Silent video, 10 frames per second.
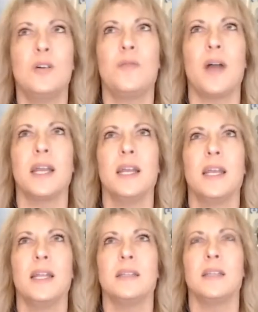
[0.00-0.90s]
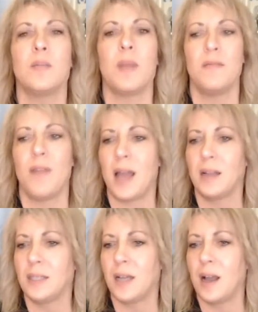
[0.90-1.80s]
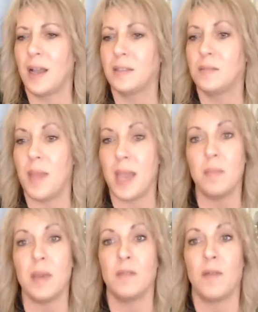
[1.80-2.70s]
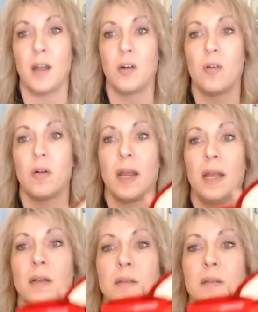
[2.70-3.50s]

if I can get it there by Valentine's. Maybe if I hurry,